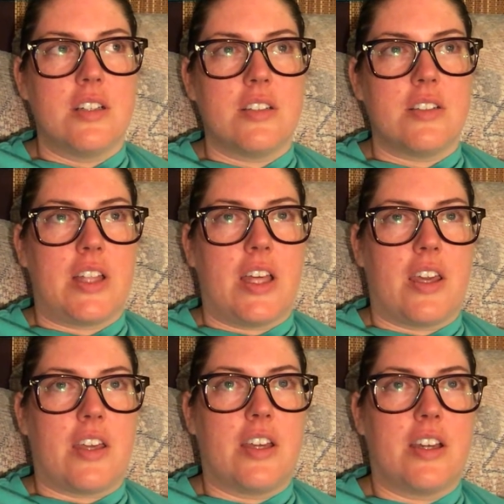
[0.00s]

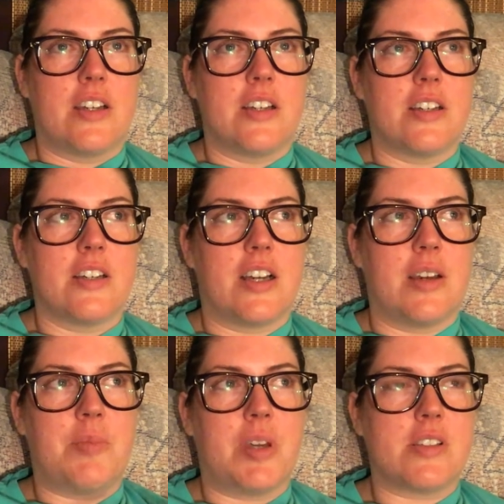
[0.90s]
like I
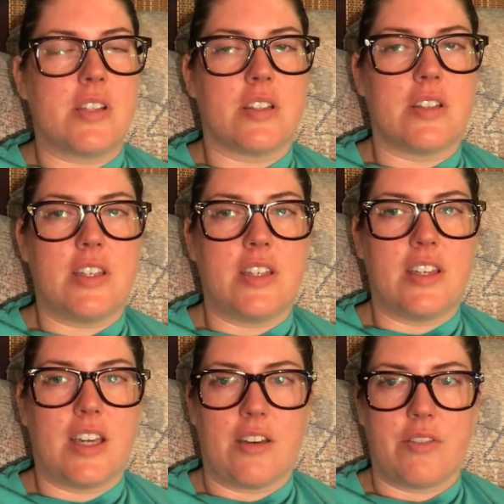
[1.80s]
basically
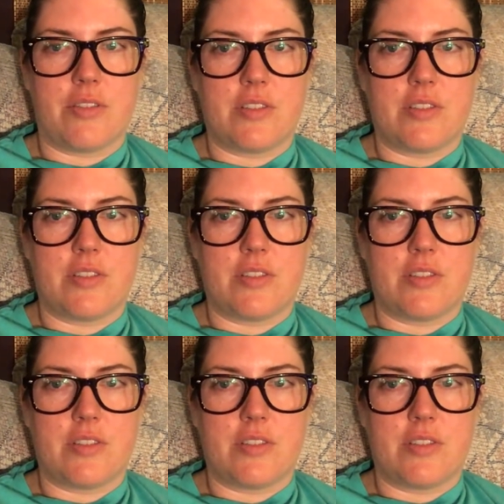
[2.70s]
have